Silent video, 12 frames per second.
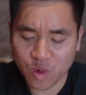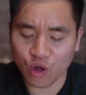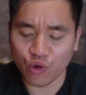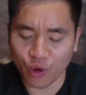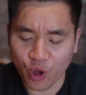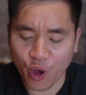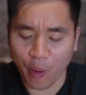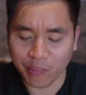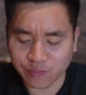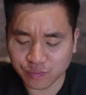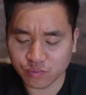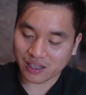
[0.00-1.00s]
Oh yeah.
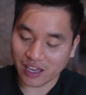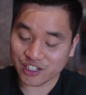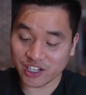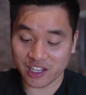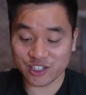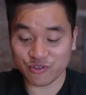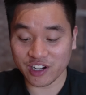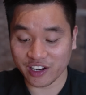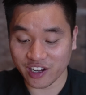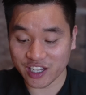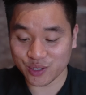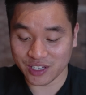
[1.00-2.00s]
Actually, that's really
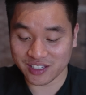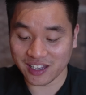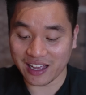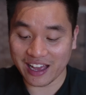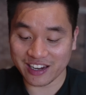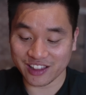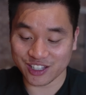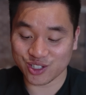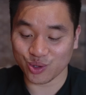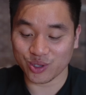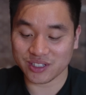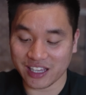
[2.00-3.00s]
nice when you start adding the
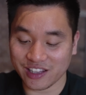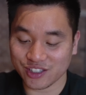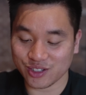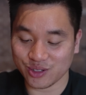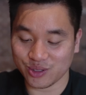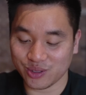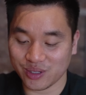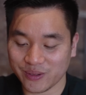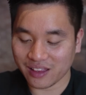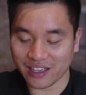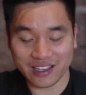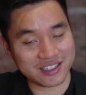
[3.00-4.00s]
sauce into
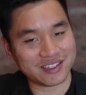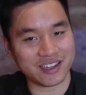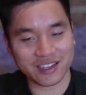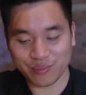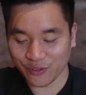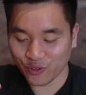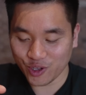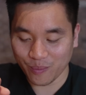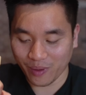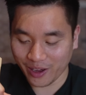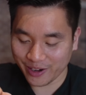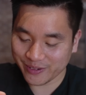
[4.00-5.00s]
the inside before you
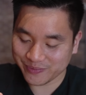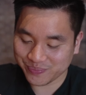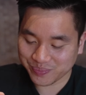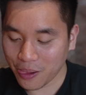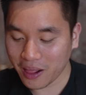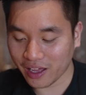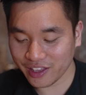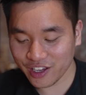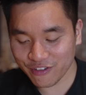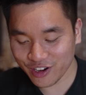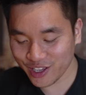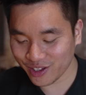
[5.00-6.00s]
bite it. I think I
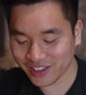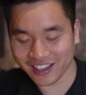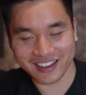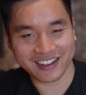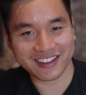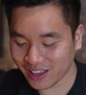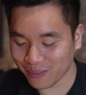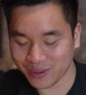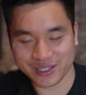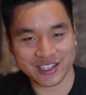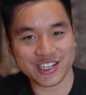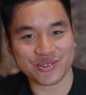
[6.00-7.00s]
really got that
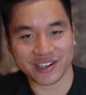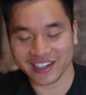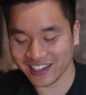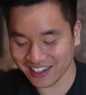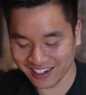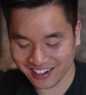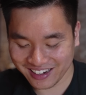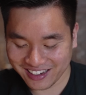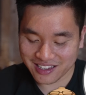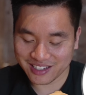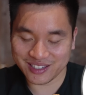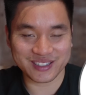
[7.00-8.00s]
percentage right, hey?
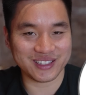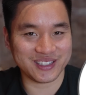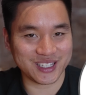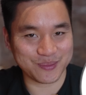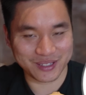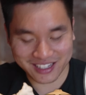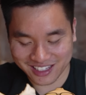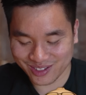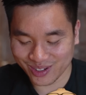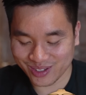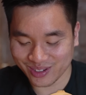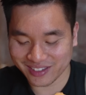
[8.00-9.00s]
66%
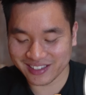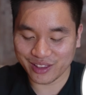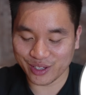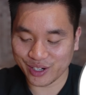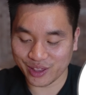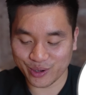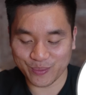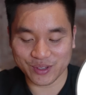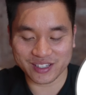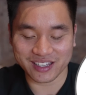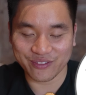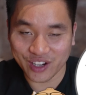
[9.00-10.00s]
soy sauce,
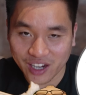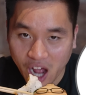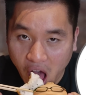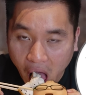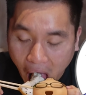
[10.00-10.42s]
33% vinegar.